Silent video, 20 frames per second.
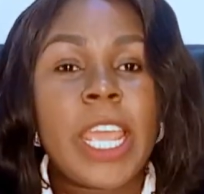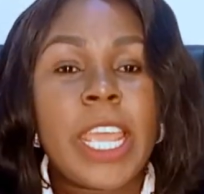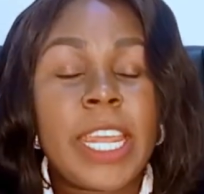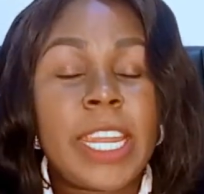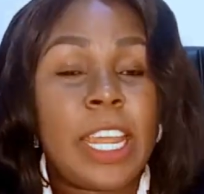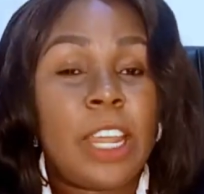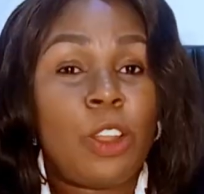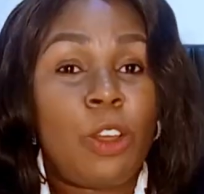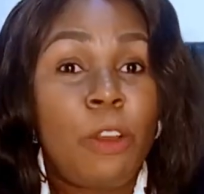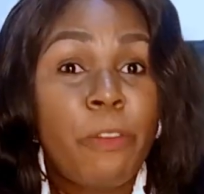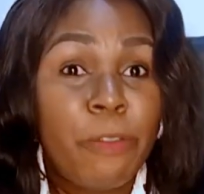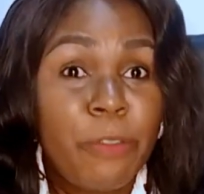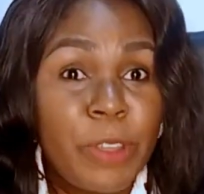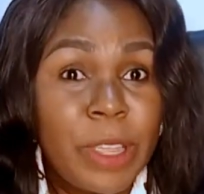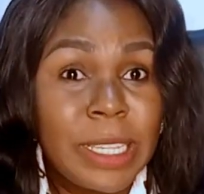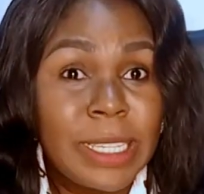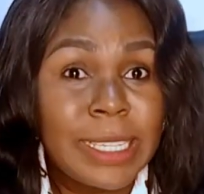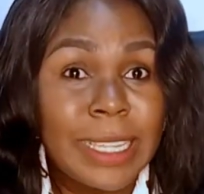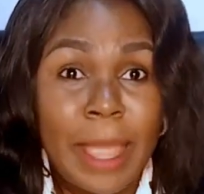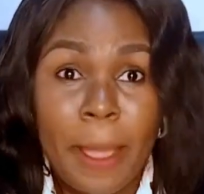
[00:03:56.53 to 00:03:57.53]
in an
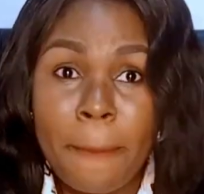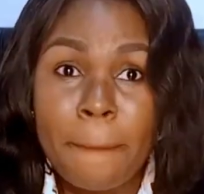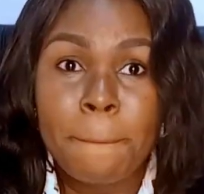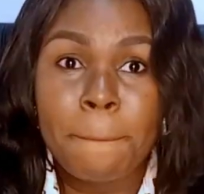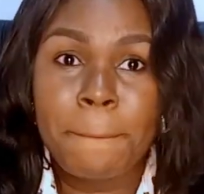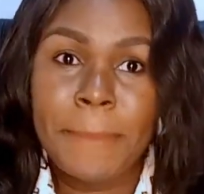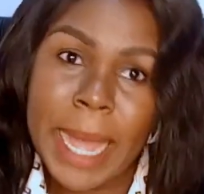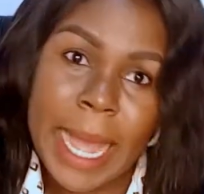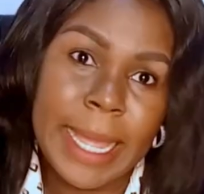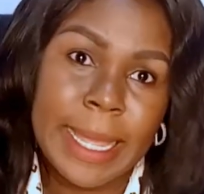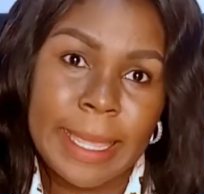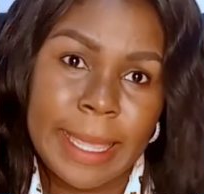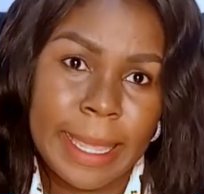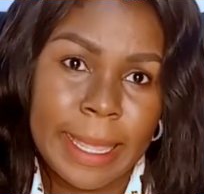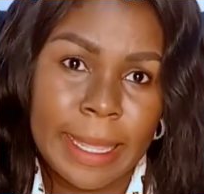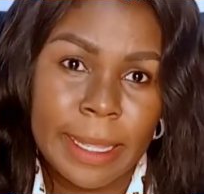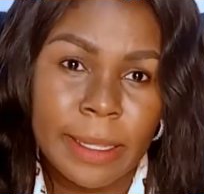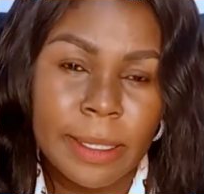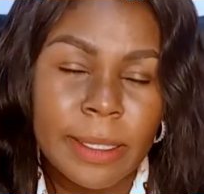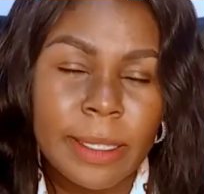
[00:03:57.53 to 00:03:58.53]
office in
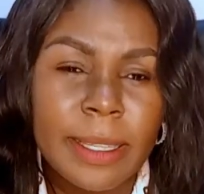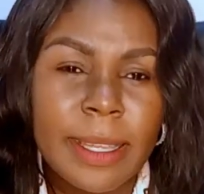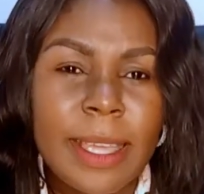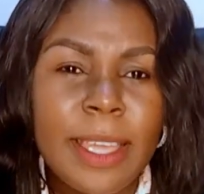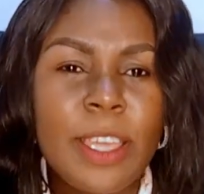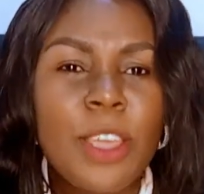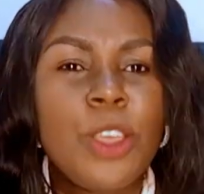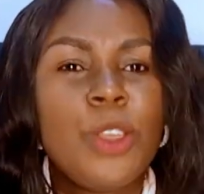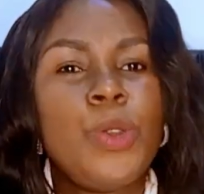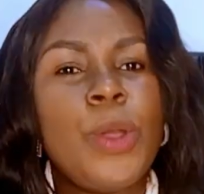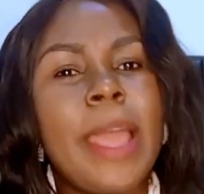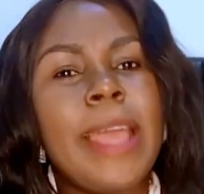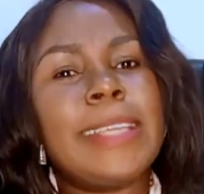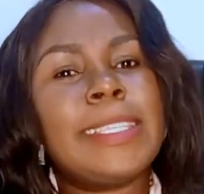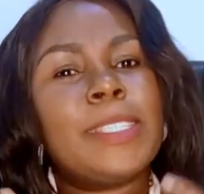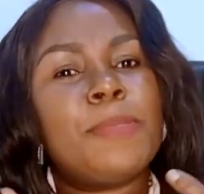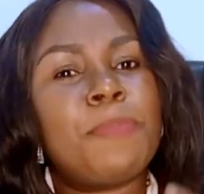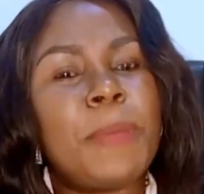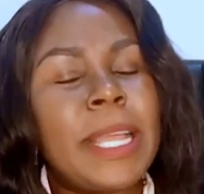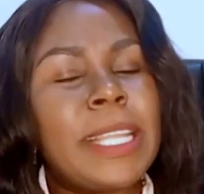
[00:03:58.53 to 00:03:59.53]
banking, you are
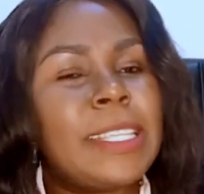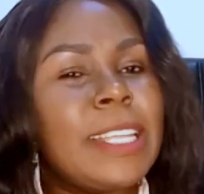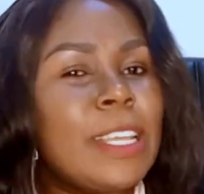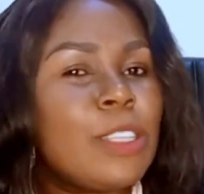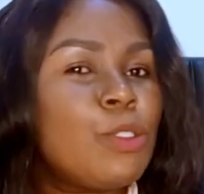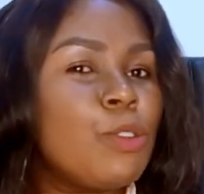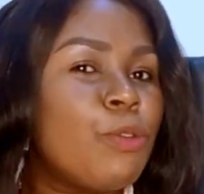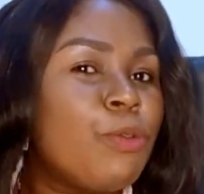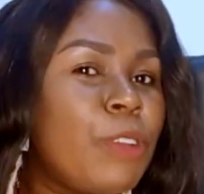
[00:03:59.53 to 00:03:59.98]
expected to,